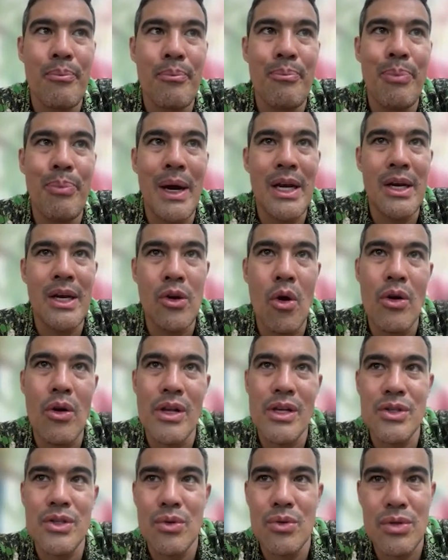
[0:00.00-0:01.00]
but not
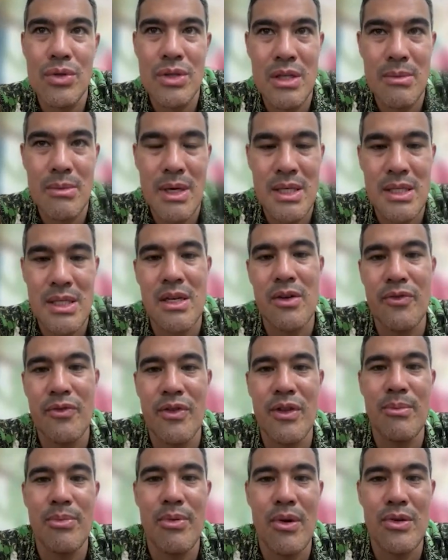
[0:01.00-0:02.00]
exhausting myself
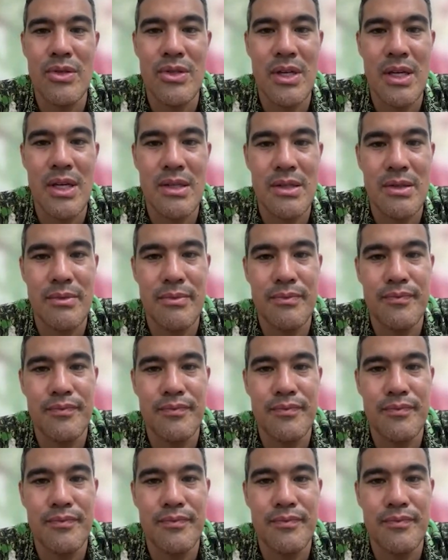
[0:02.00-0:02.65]
in the process.